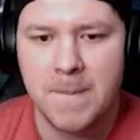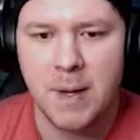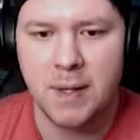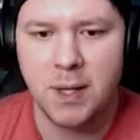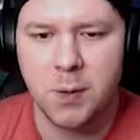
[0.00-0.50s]

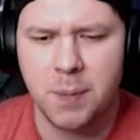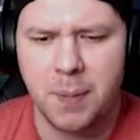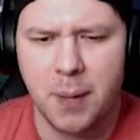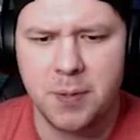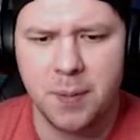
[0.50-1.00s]
Isn't that supposed to
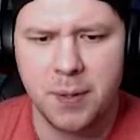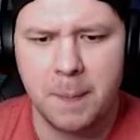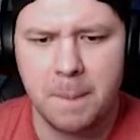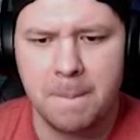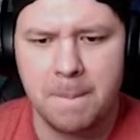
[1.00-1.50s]
pop something?
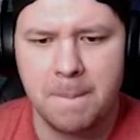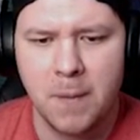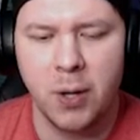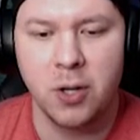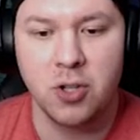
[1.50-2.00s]

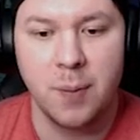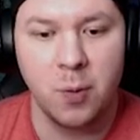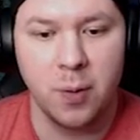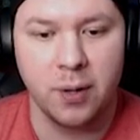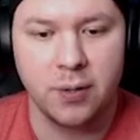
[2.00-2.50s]
Oh, you can tribute
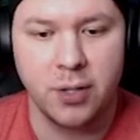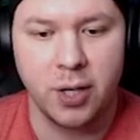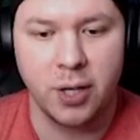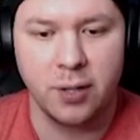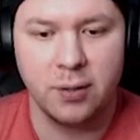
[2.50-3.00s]
one to
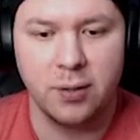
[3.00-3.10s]
target.